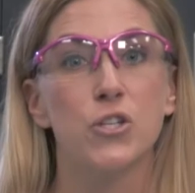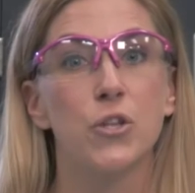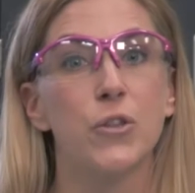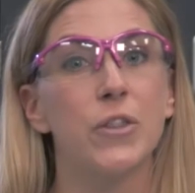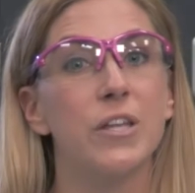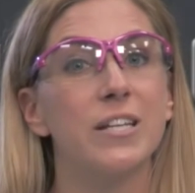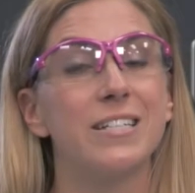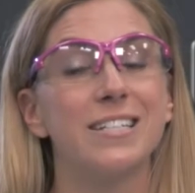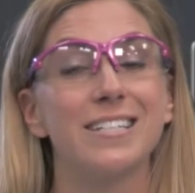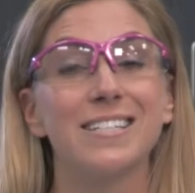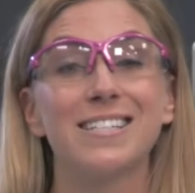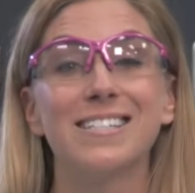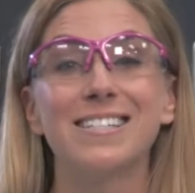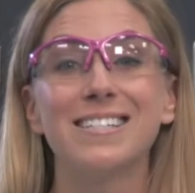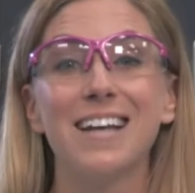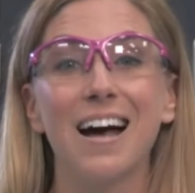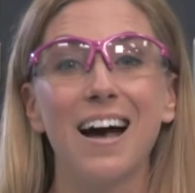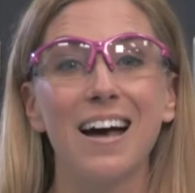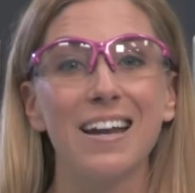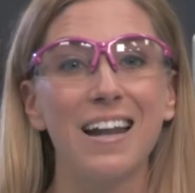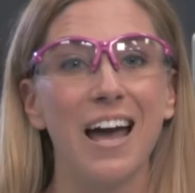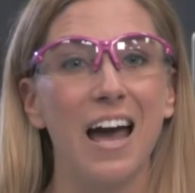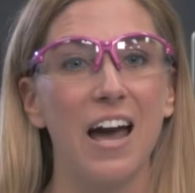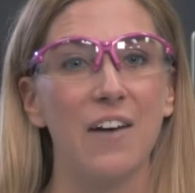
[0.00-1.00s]
so that it does
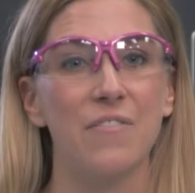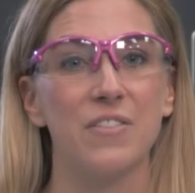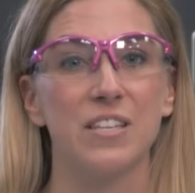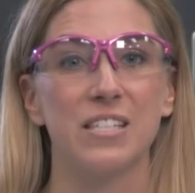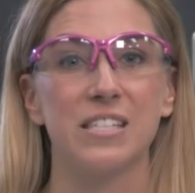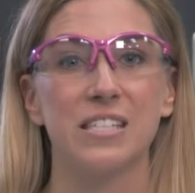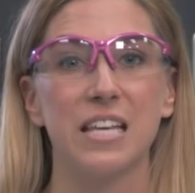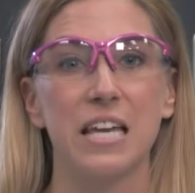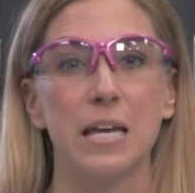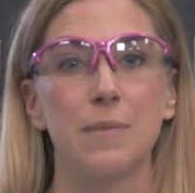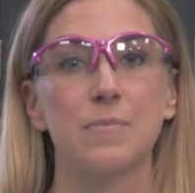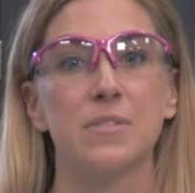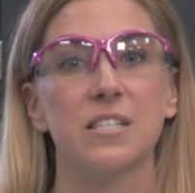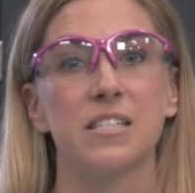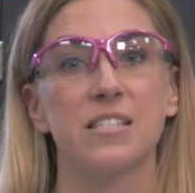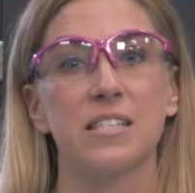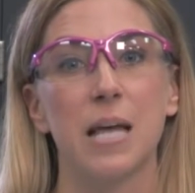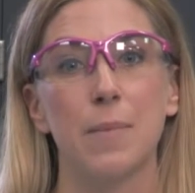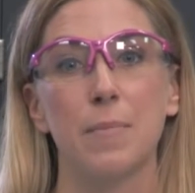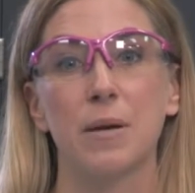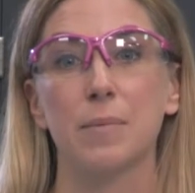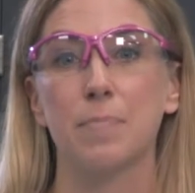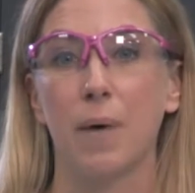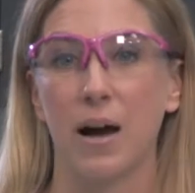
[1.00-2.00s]
not have the same
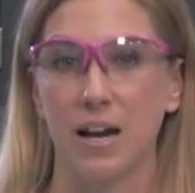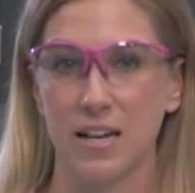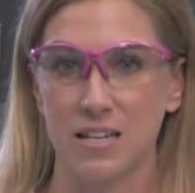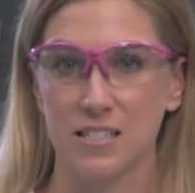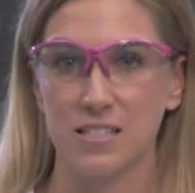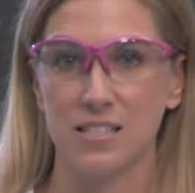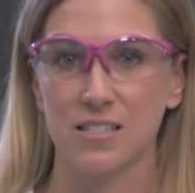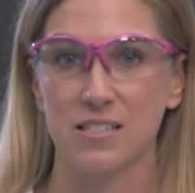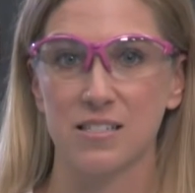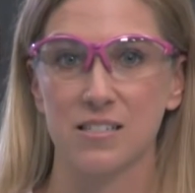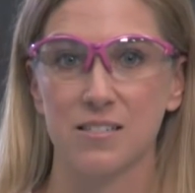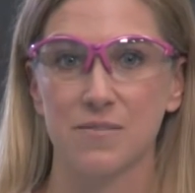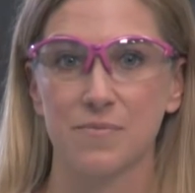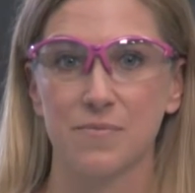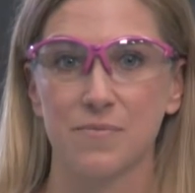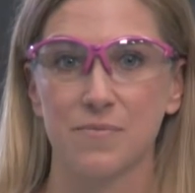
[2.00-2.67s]
systemic biases.